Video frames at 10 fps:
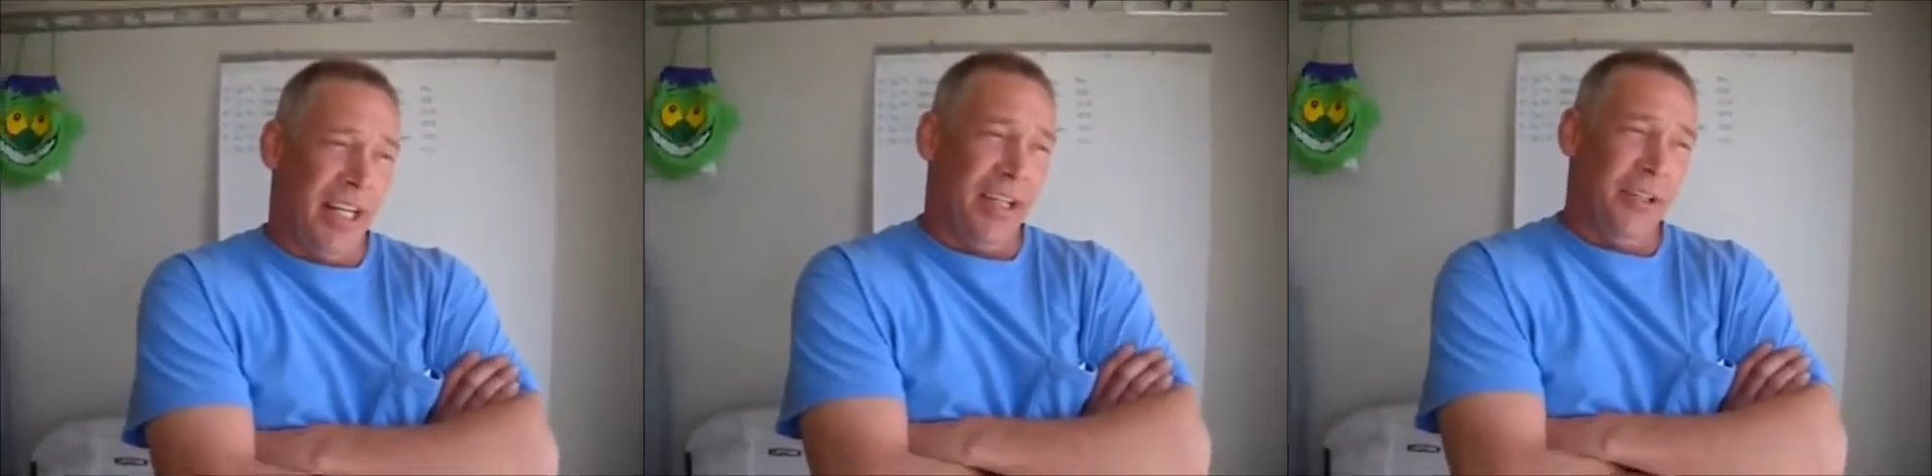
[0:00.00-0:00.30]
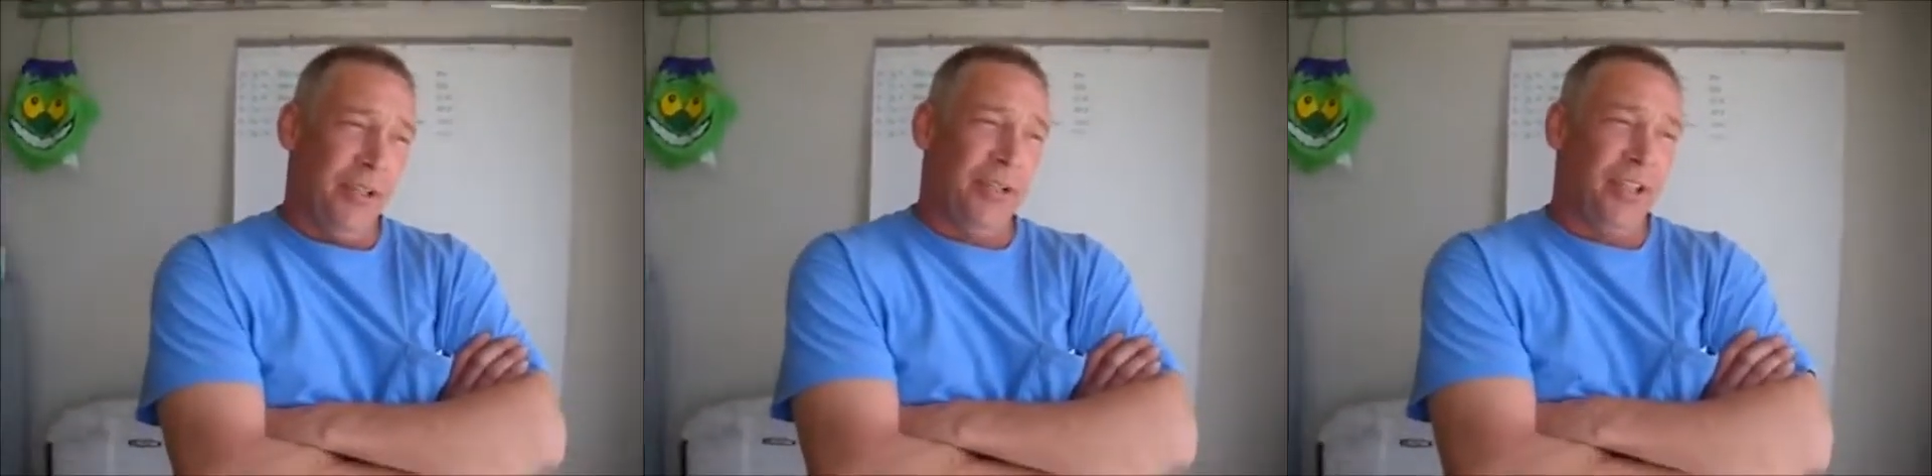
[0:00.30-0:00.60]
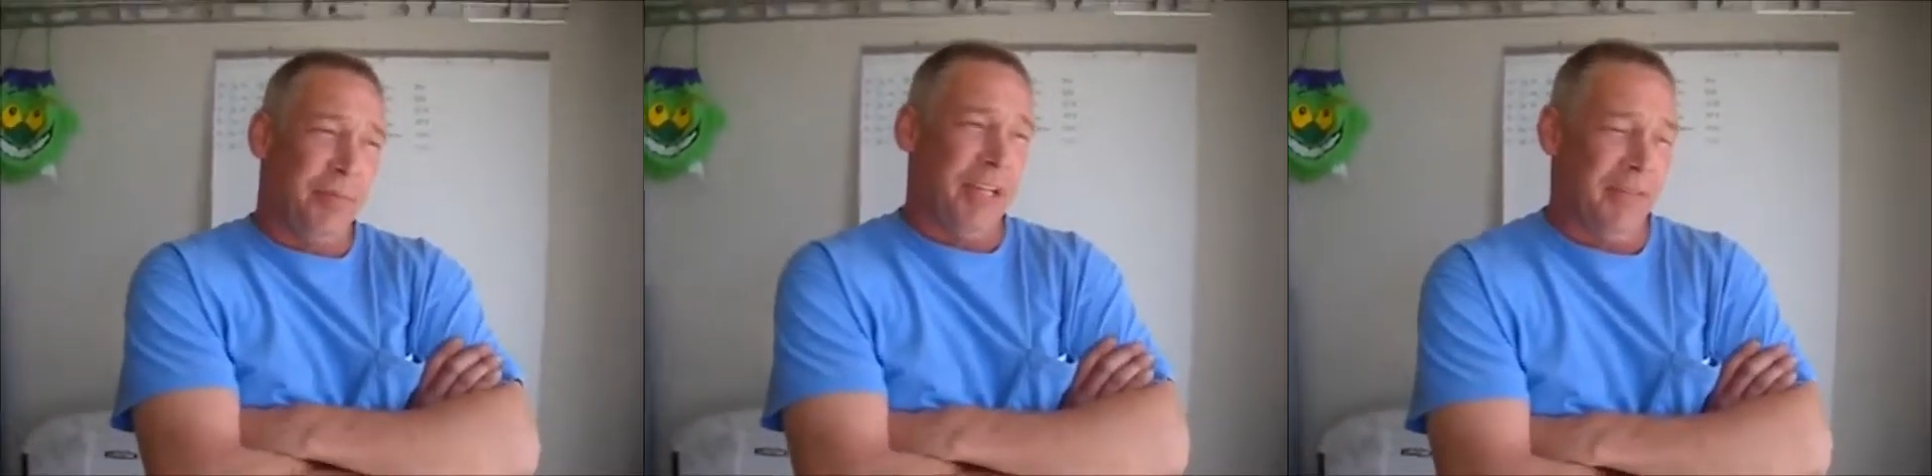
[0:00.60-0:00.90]
It used
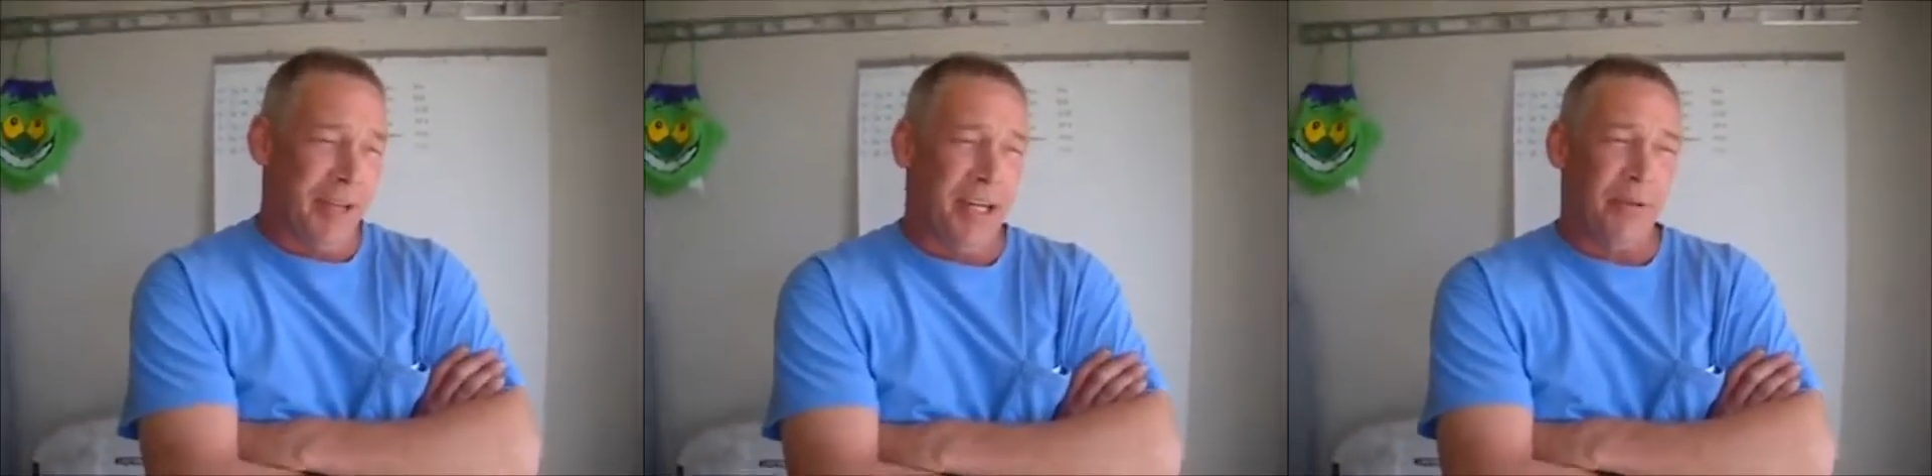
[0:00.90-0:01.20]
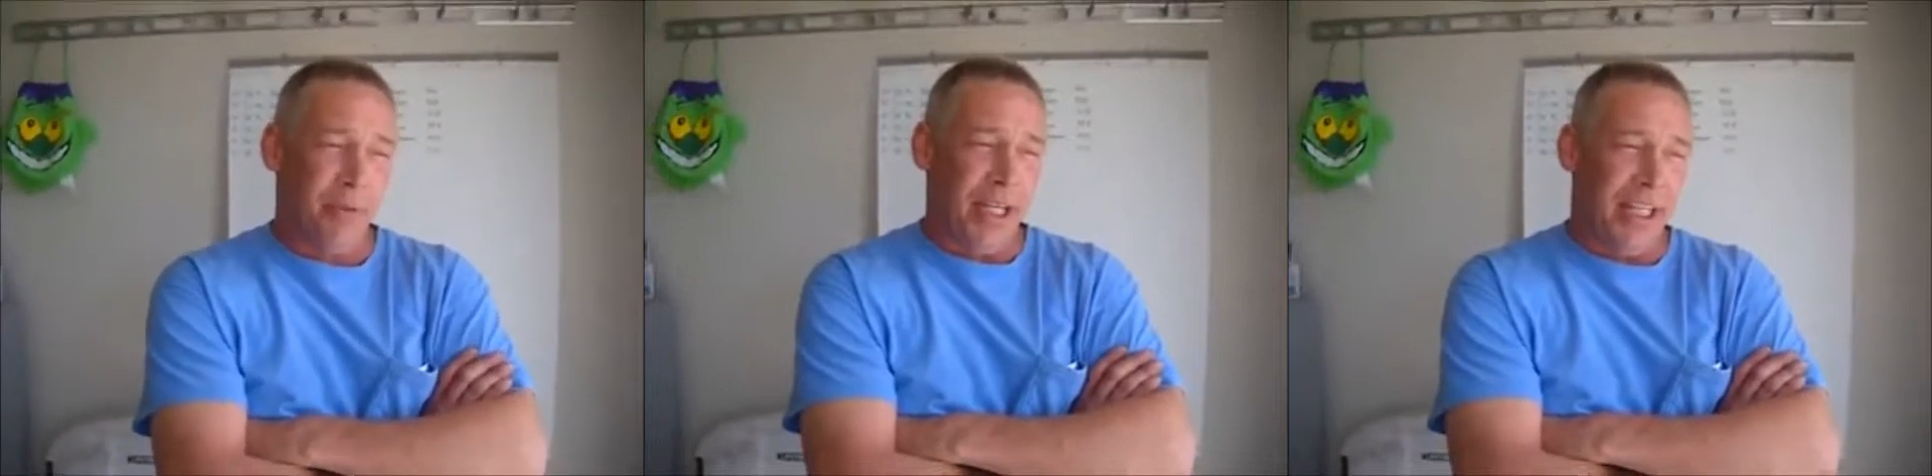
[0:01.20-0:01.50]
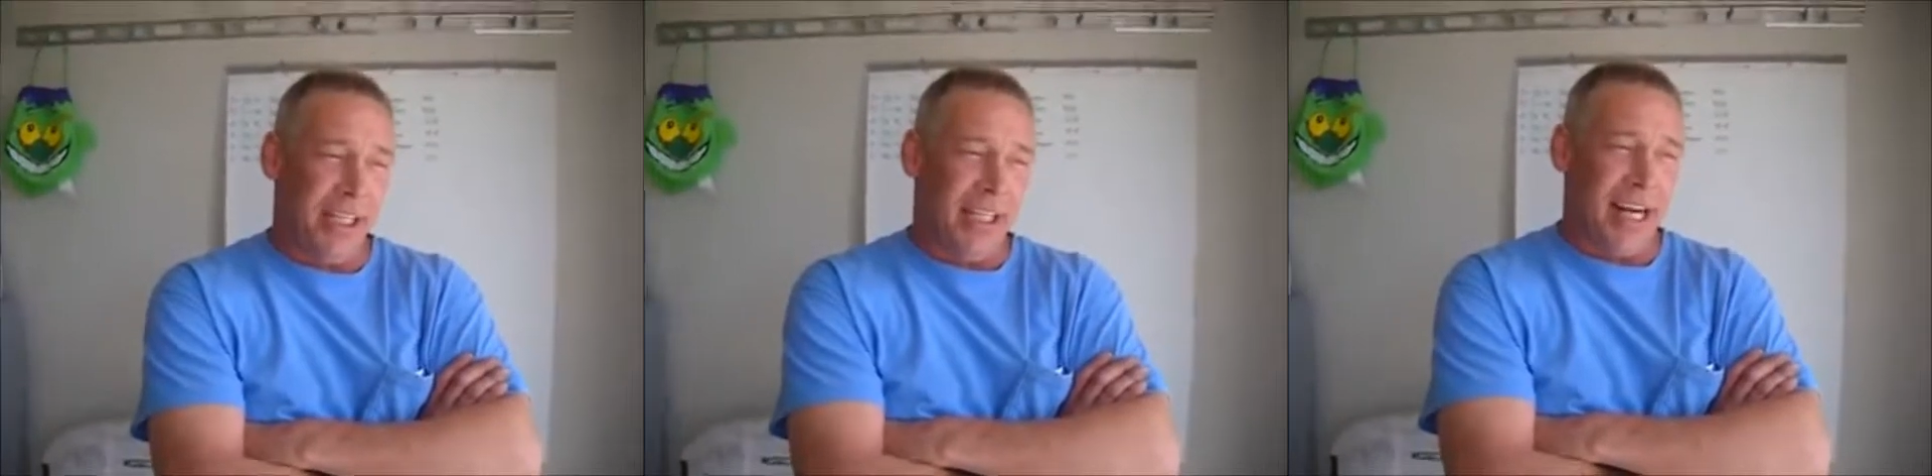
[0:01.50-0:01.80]
to be very weak,